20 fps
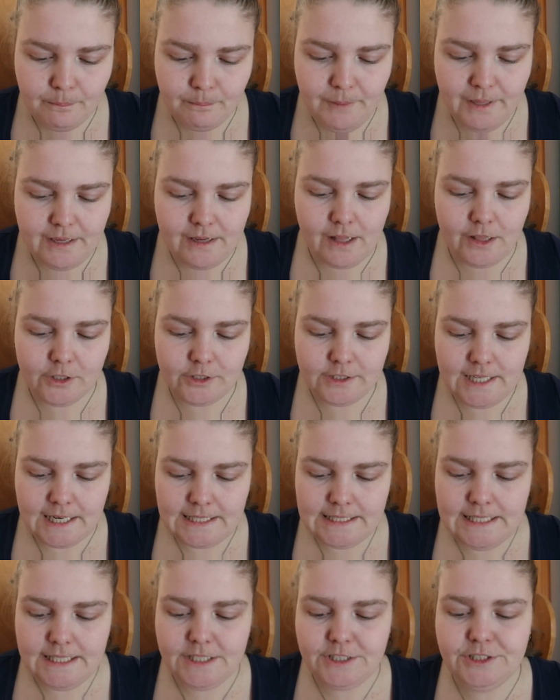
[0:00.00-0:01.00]
main color
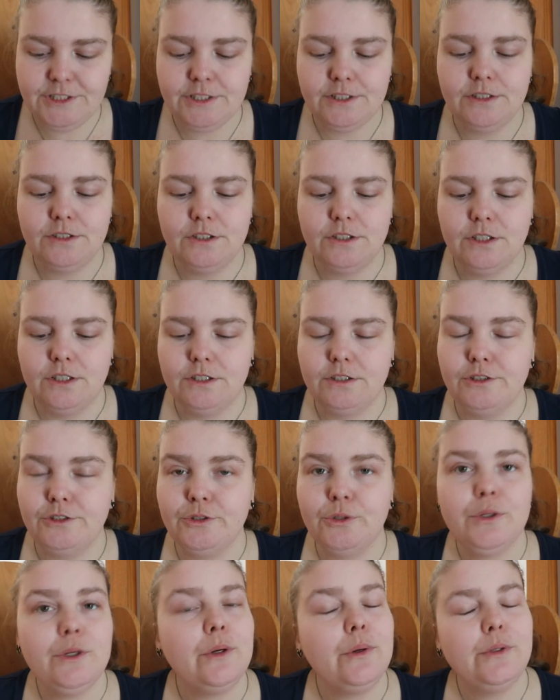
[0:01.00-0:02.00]
techniques,
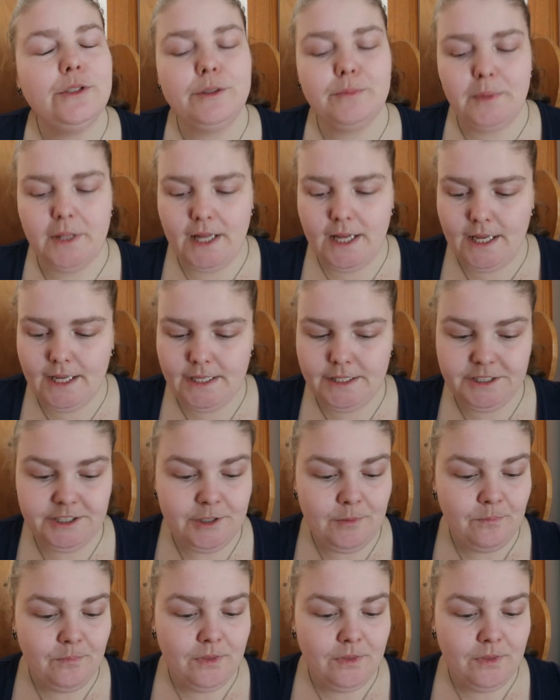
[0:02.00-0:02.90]
studio supplies,